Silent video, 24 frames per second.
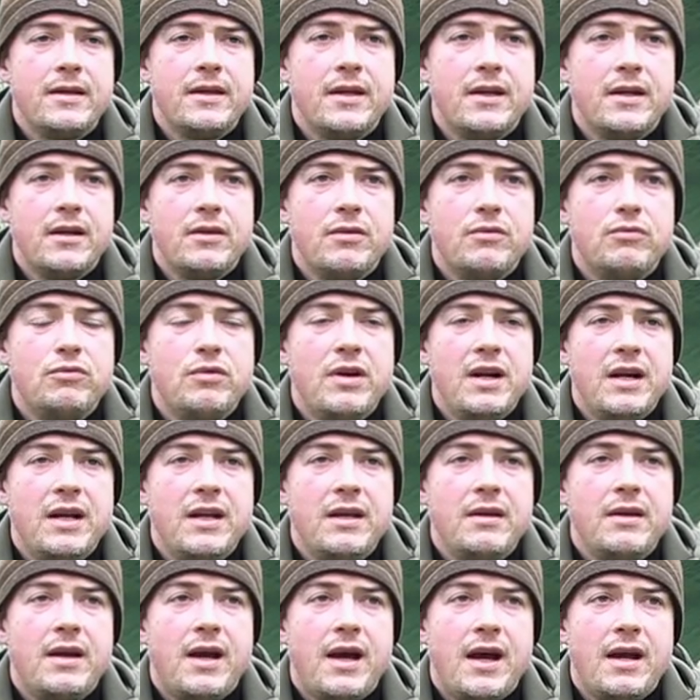
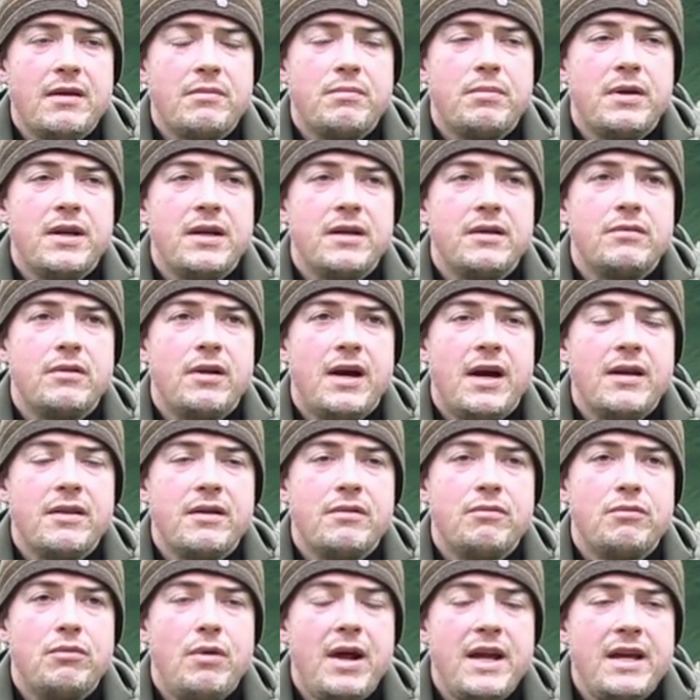really had been
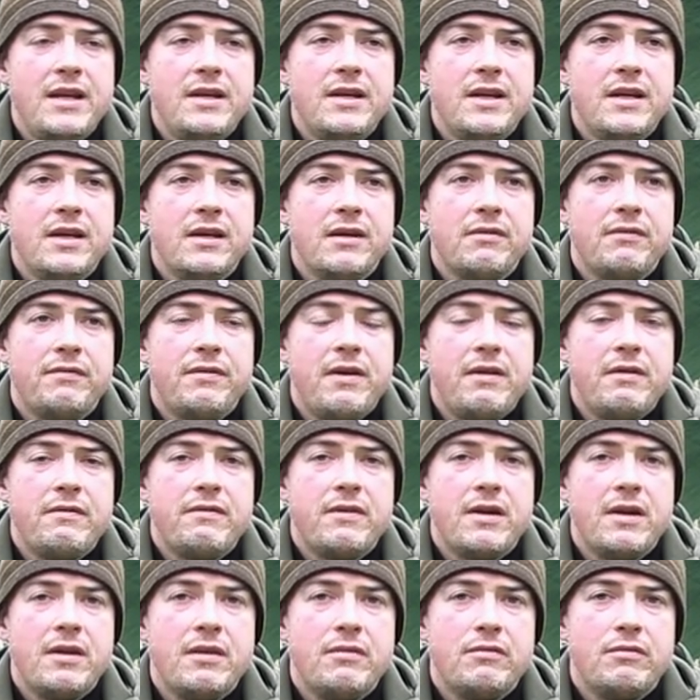either raining very,
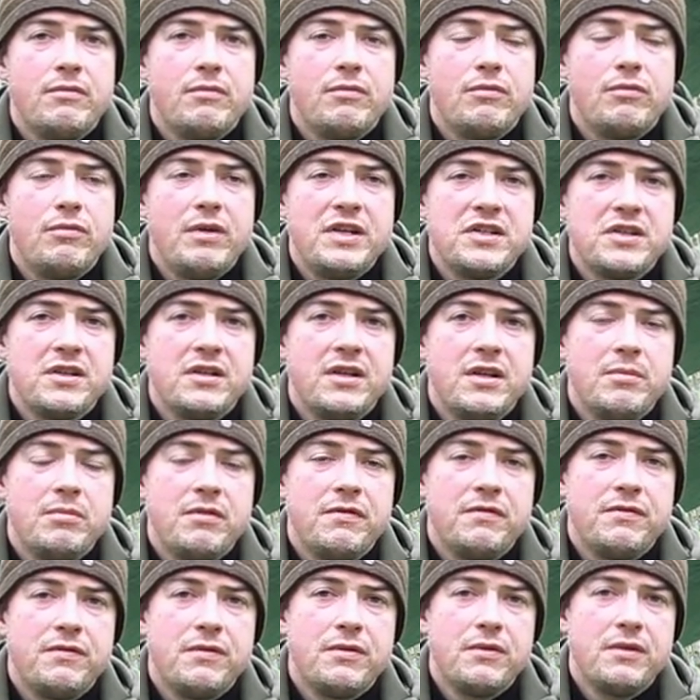very recently
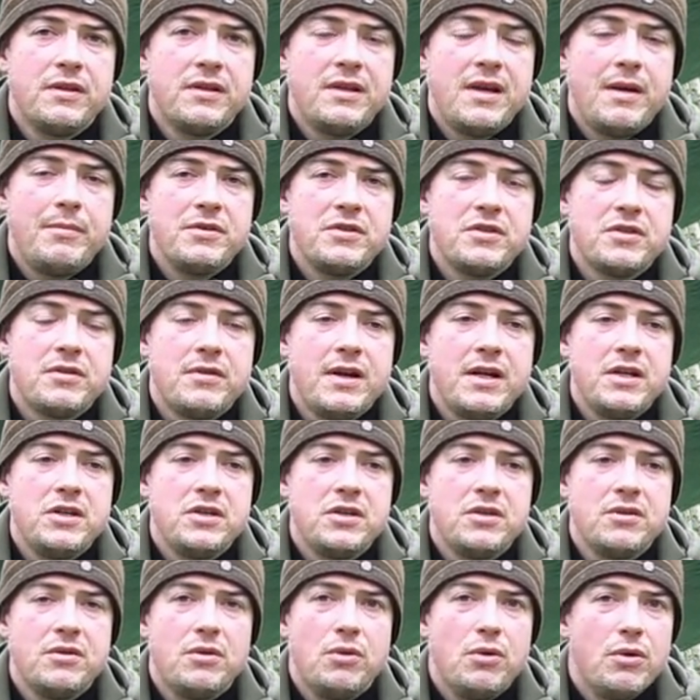before the
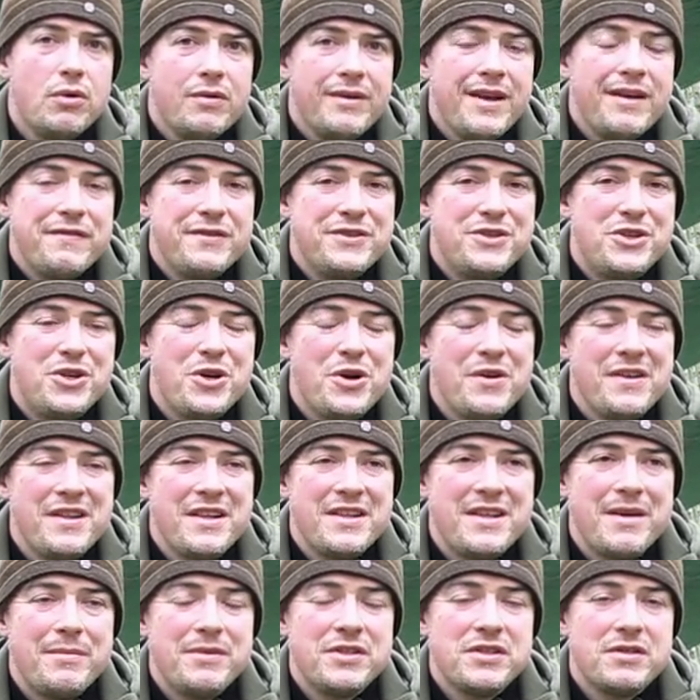demonstration or even during
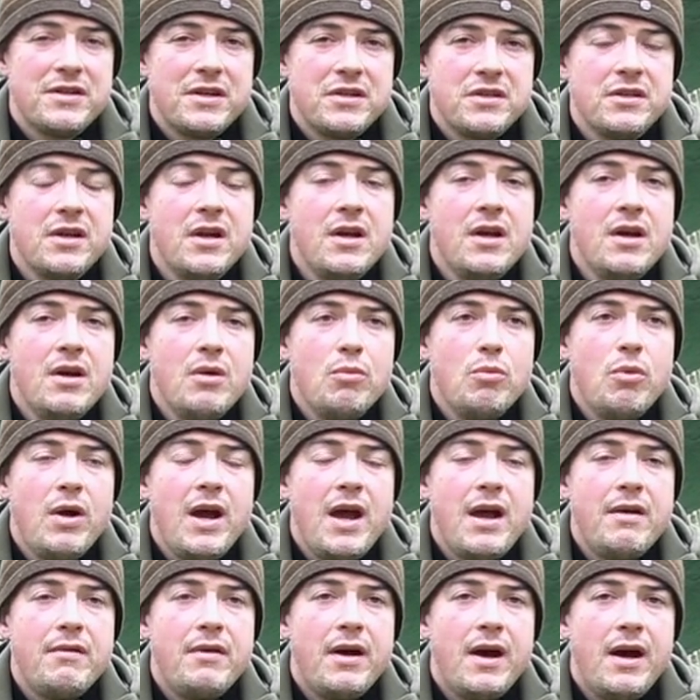the demonstration,
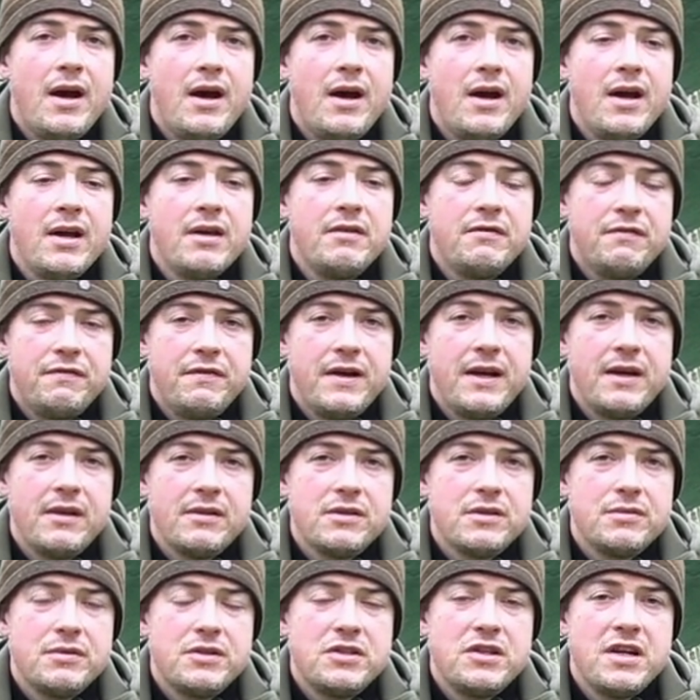where I
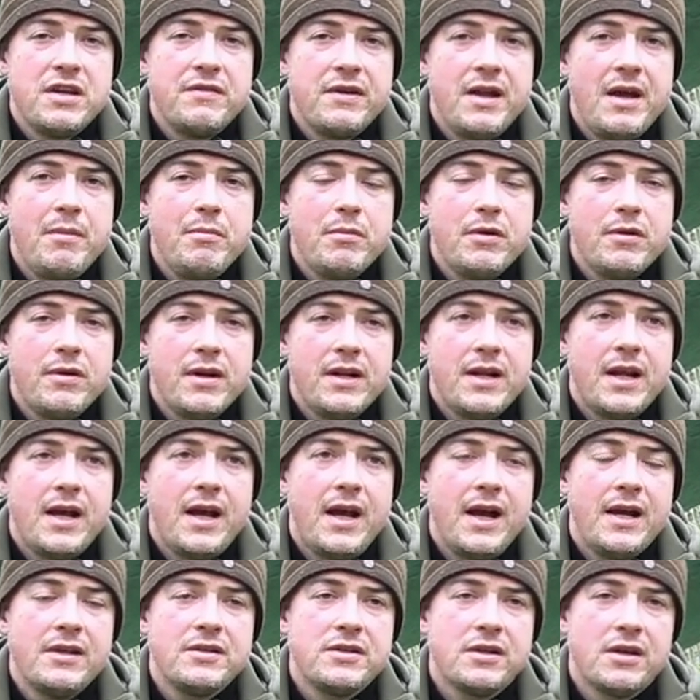failed to achieve an ember and I
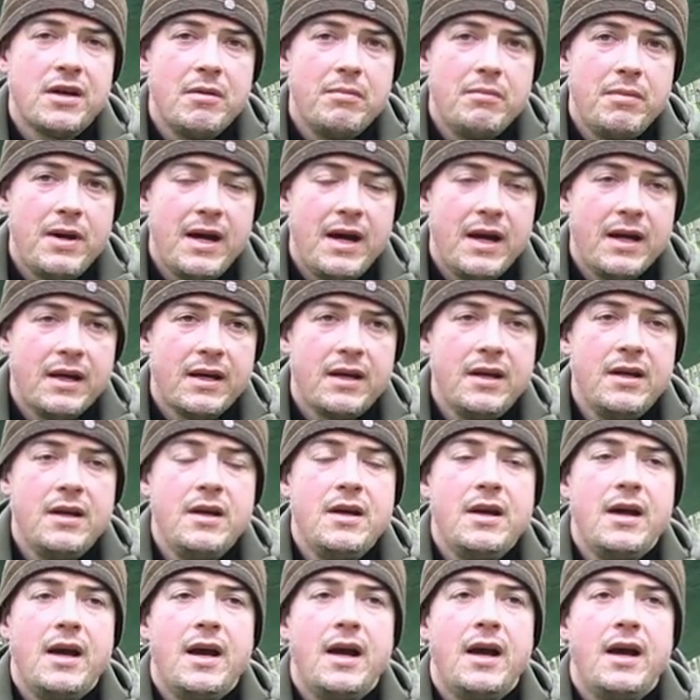had to come back,
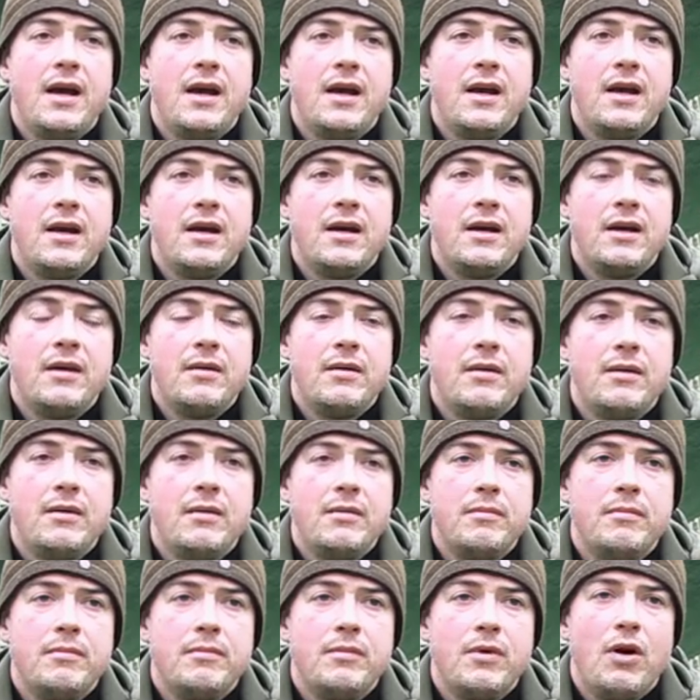
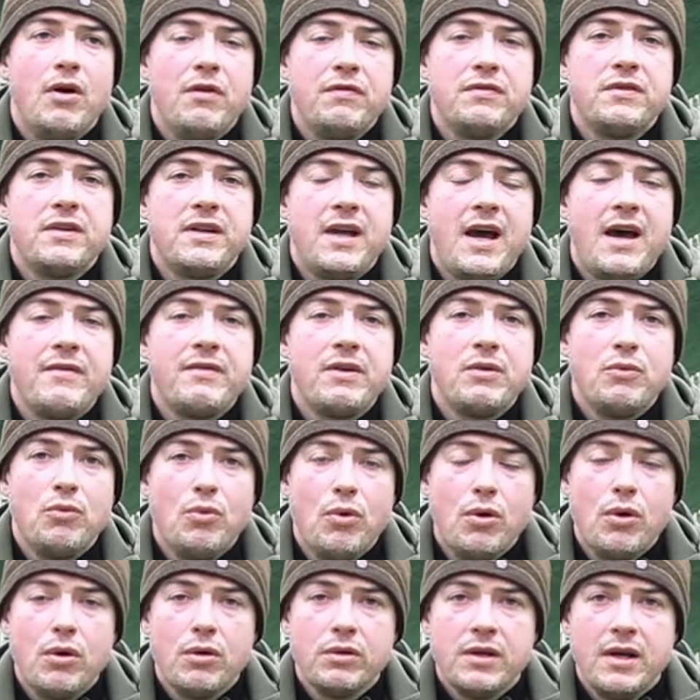often having
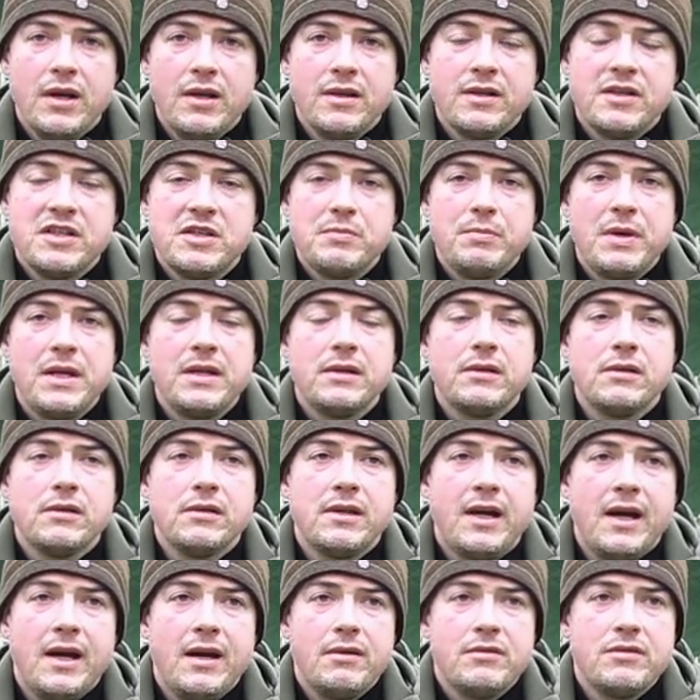worn the spindle
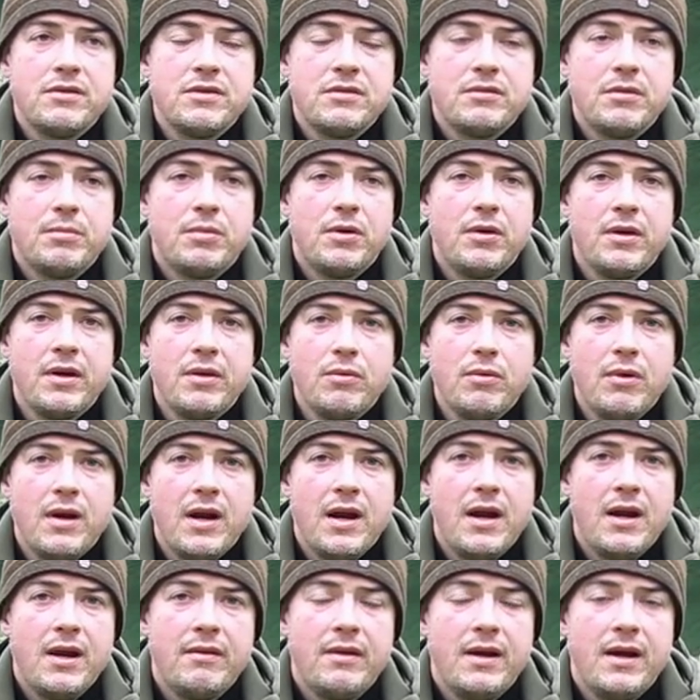down to a point
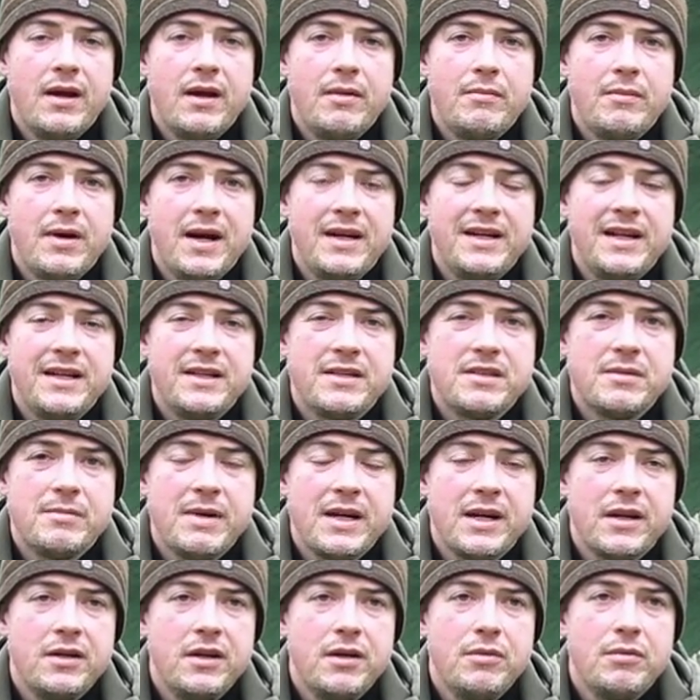where I needed to
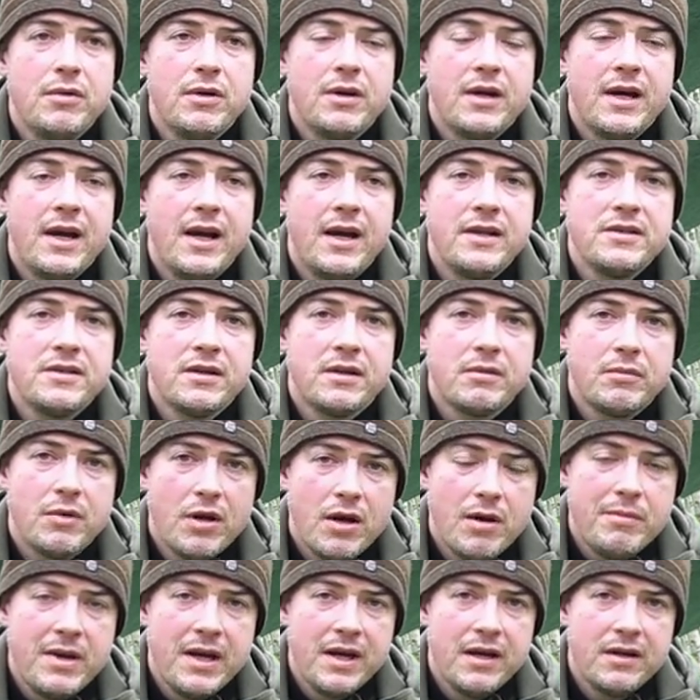make a new one. I had to
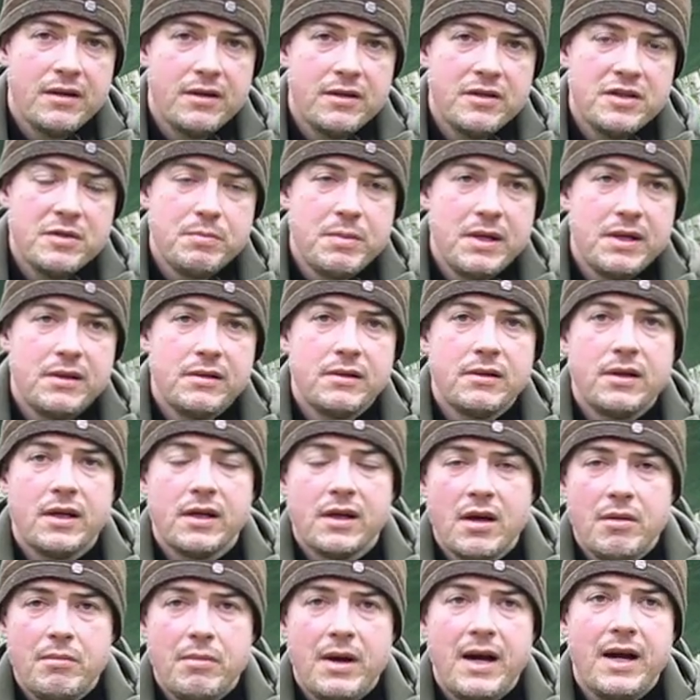go and make another spindle and
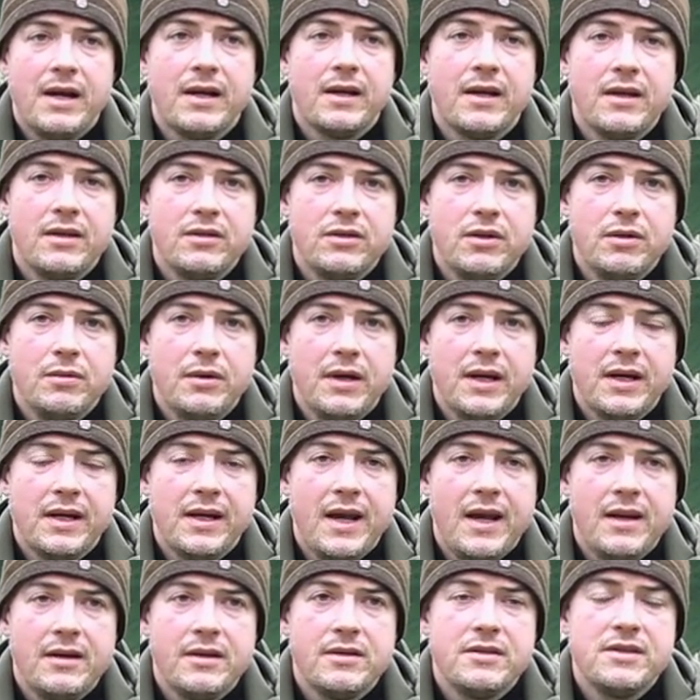come back and do it
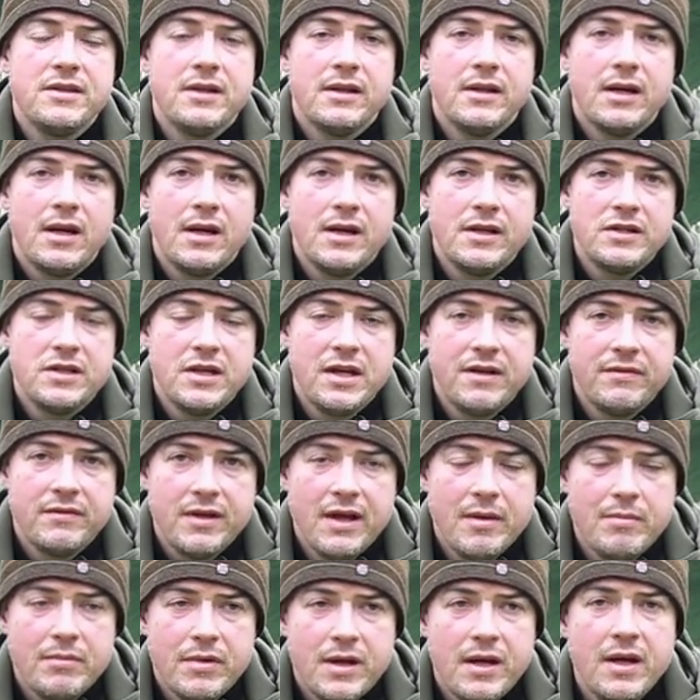again until I achieved
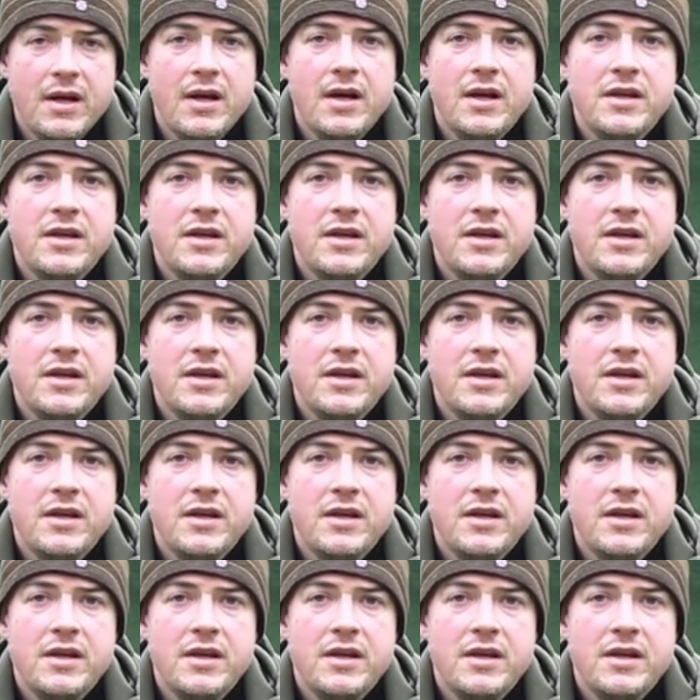an ember.